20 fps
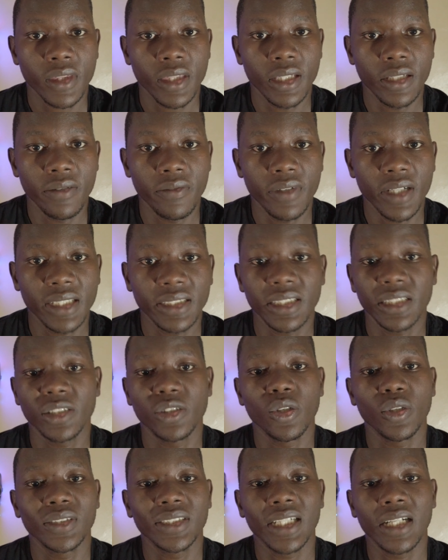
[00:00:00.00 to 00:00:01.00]
The devices
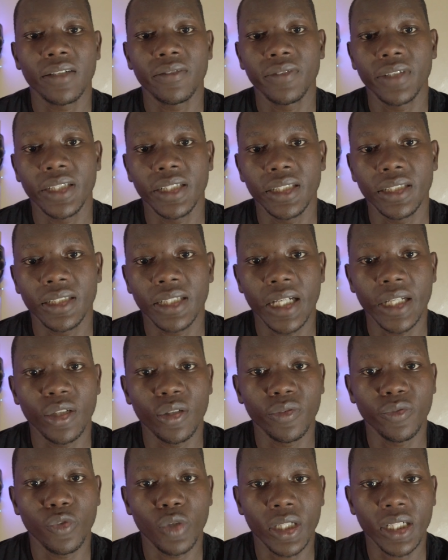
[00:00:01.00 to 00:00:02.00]
don't have any
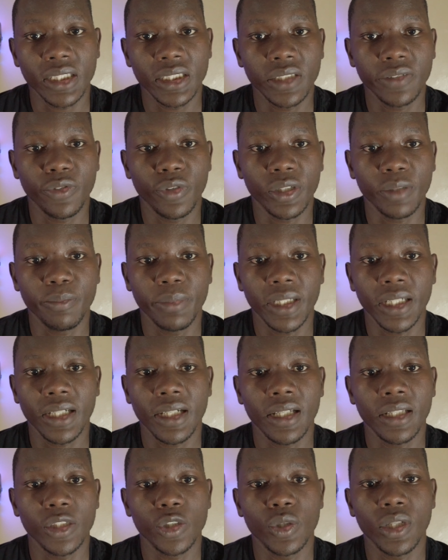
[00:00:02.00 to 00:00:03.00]
kind of warranty for
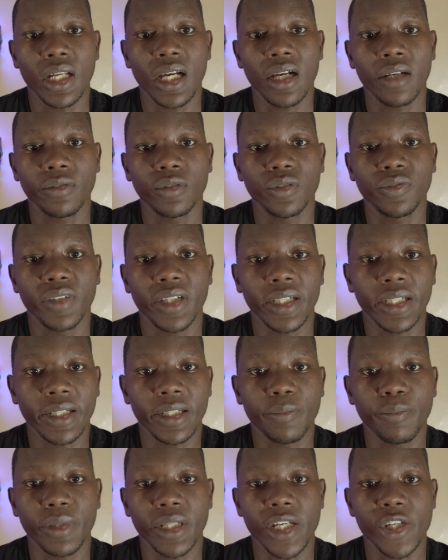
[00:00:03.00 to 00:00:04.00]
repair, and you'll have to find a
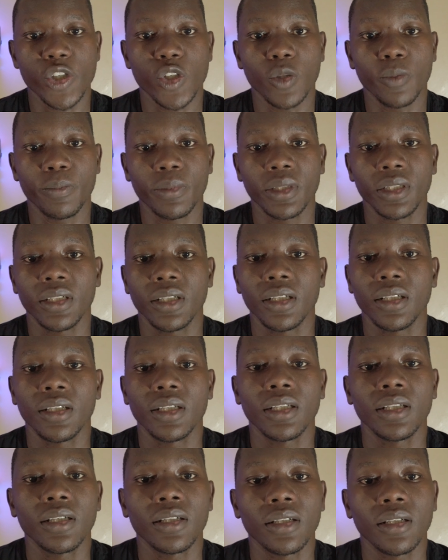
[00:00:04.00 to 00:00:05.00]
repair shop
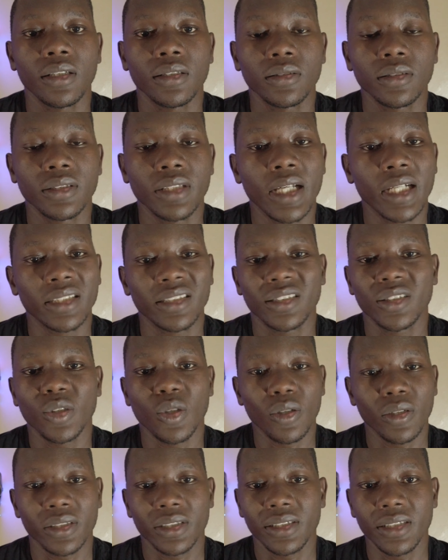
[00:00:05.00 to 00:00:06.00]
that
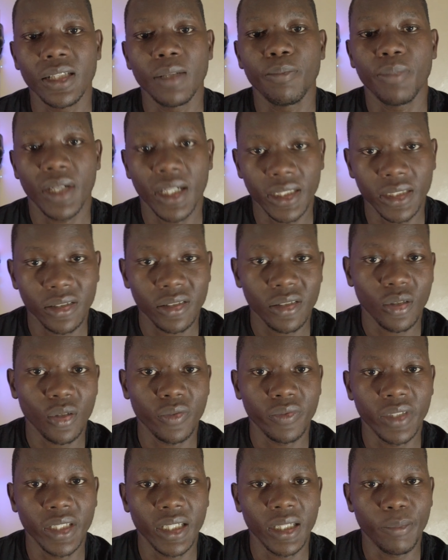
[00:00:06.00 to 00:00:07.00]
stocks the parts
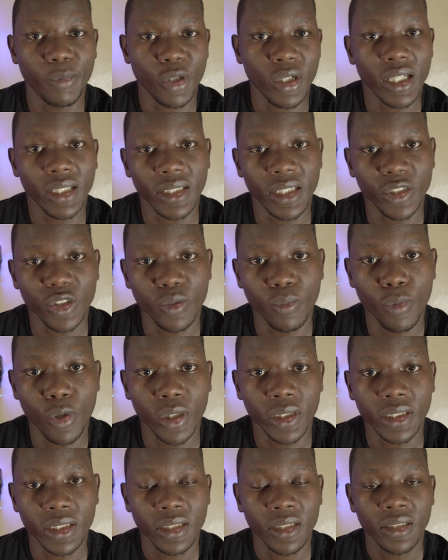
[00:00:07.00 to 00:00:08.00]
of the product that you
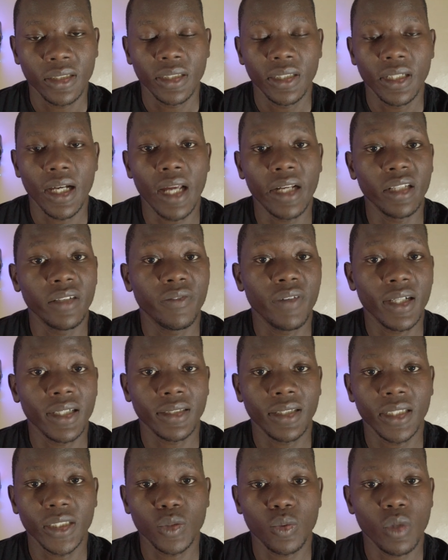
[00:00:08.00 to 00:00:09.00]
bought. And in
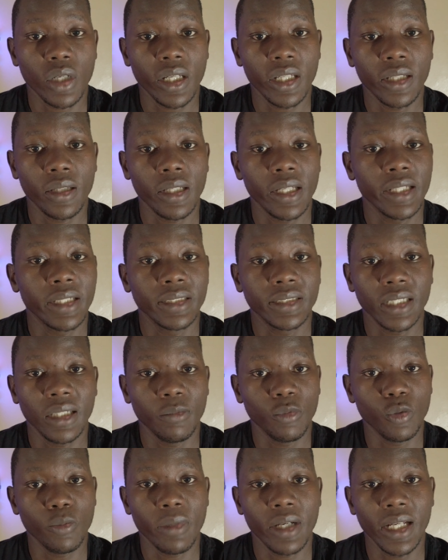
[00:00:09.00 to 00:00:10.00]
fact, that's why
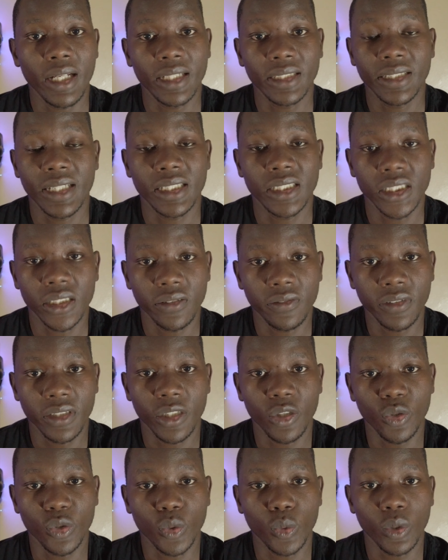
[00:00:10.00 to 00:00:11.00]
anytime you buy, let's say, a T V
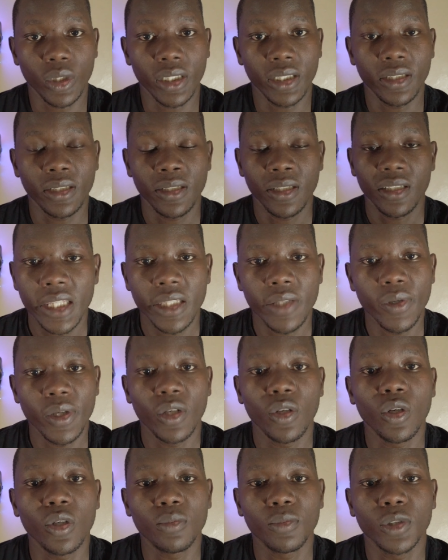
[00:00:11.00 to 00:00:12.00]
in Luthuli, they
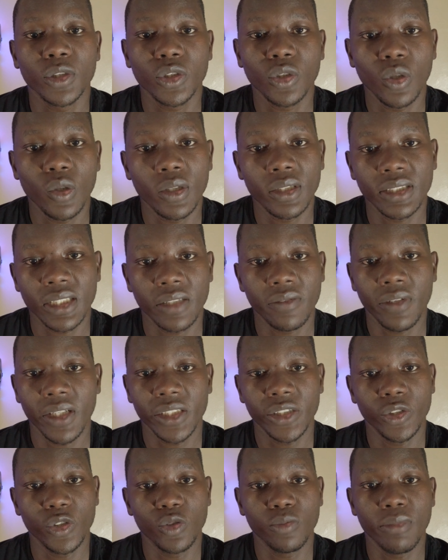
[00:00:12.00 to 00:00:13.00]
will almost always
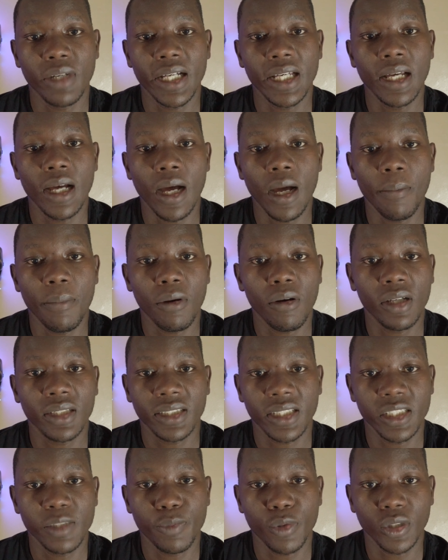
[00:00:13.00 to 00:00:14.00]
advise you to buy a power
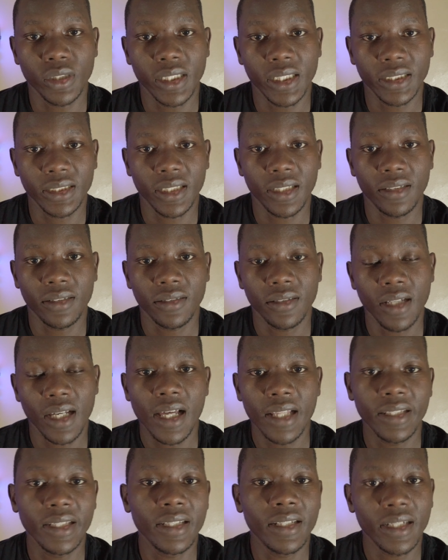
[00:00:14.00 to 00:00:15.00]
surge protector.
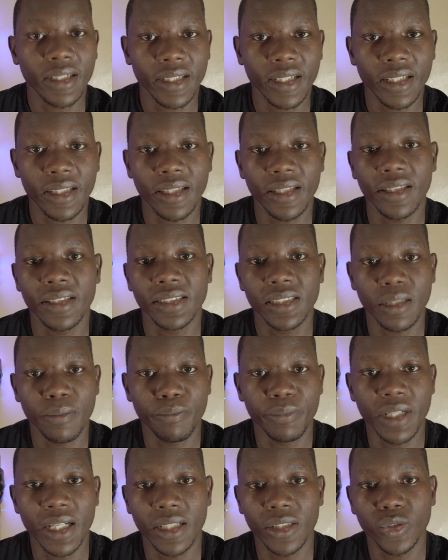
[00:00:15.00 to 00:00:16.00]
And then again, they're the
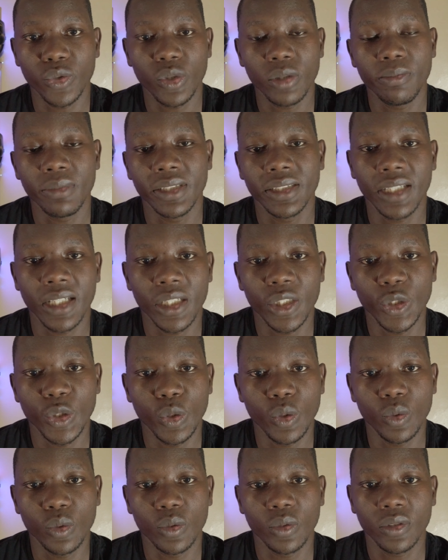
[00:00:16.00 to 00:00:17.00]
same guys who will be selling
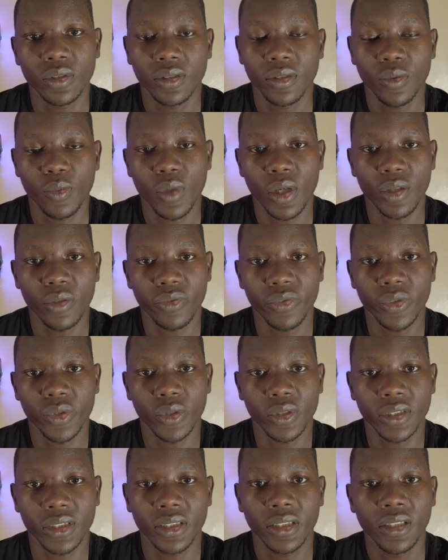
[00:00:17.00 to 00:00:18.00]
you one of
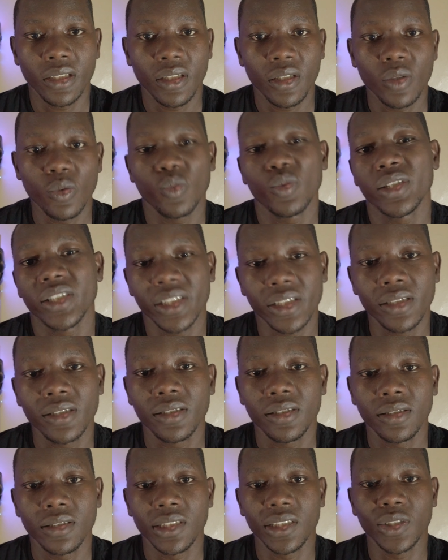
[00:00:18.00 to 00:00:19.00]
those, which
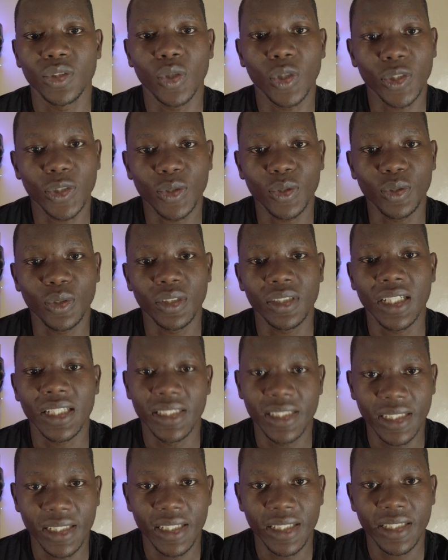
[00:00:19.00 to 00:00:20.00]
is also a
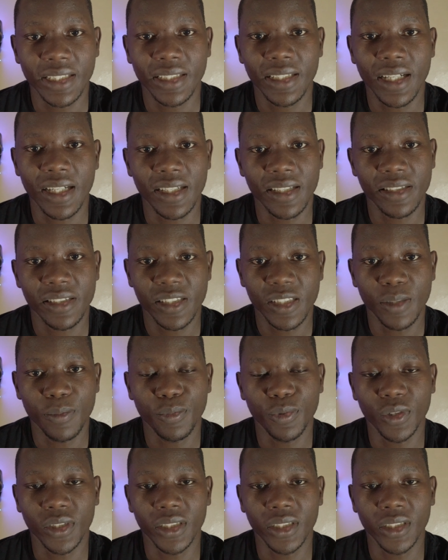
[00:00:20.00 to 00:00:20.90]
generic and a cheap